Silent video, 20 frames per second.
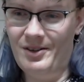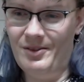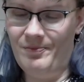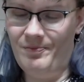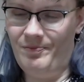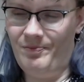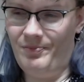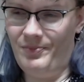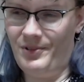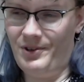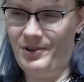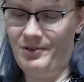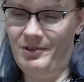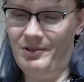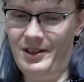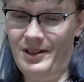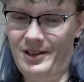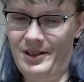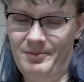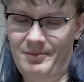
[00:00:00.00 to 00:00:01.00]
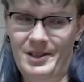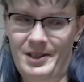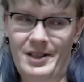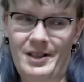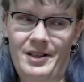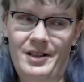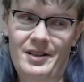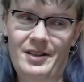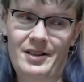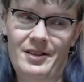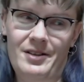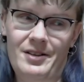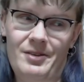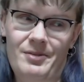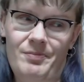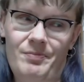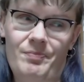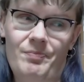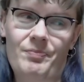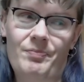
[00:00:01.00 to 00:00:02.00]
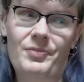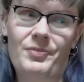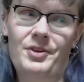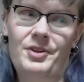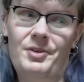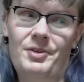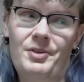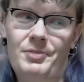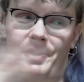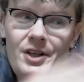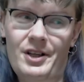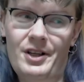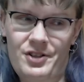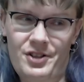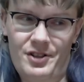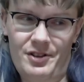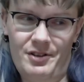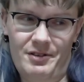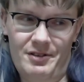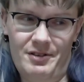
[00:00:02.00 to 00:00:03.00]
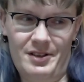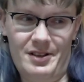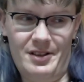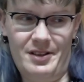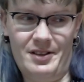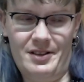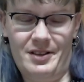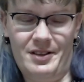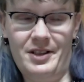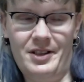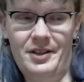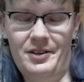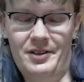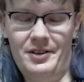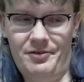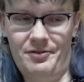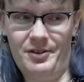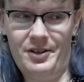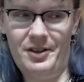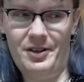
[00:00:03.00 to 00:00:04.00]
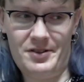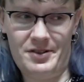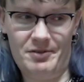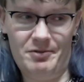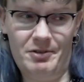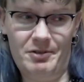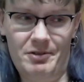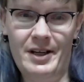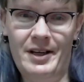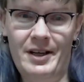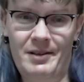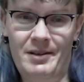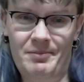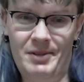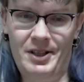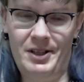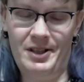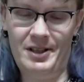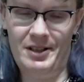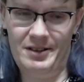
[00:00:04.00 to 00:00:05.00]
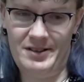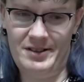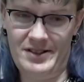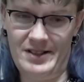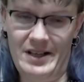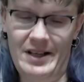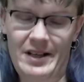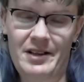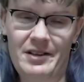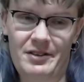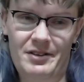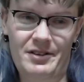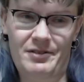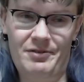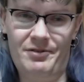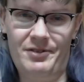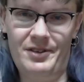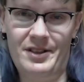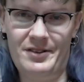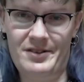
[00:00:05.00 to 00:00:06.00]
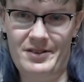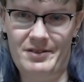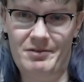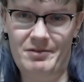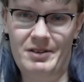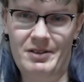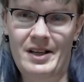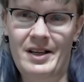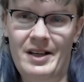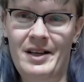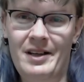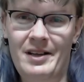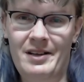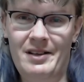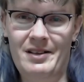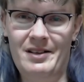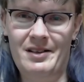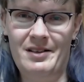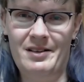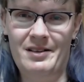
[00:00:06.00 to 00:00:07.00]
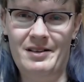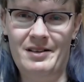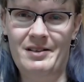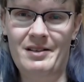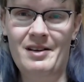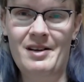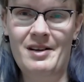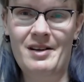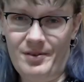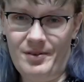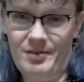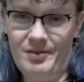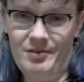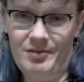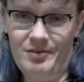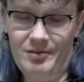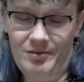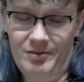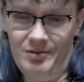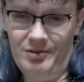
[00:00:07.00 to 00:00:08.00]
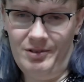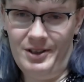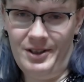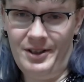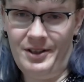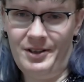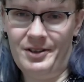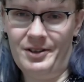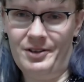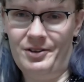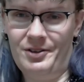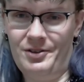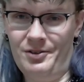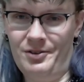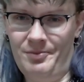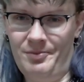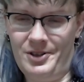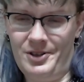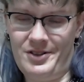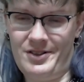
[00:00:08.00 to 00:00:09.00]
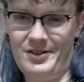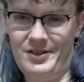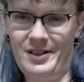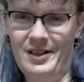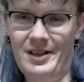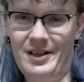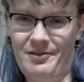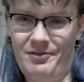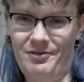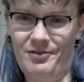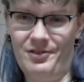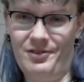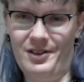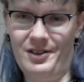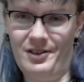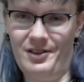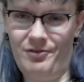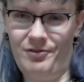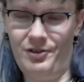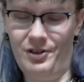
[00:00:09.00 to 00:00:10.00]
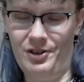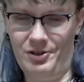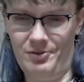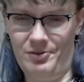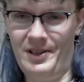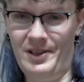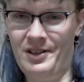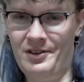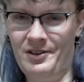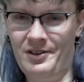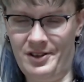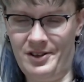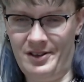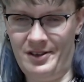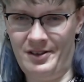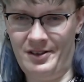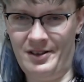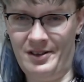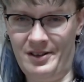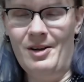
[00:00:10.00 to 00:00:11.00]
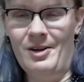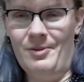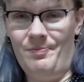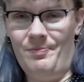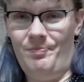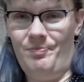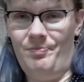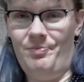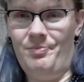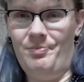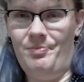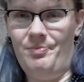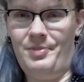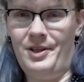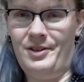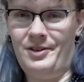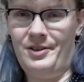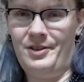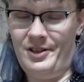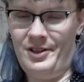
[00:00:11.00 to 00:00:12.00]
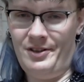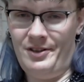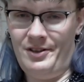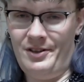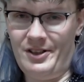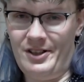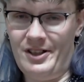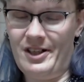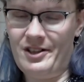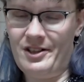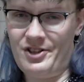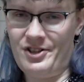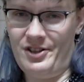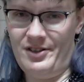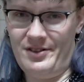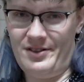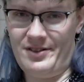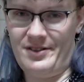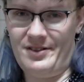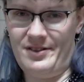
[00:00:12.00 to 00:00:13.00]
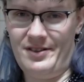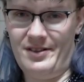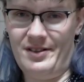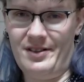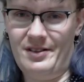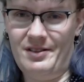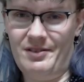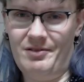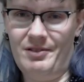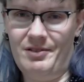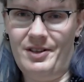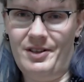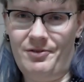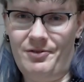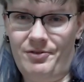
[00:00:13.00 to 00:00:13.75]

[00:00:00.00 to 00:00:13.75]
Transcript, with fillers: when my depression kind of fades away, my anxiety fades away, when I can do more stuff, feel better, have better interactions with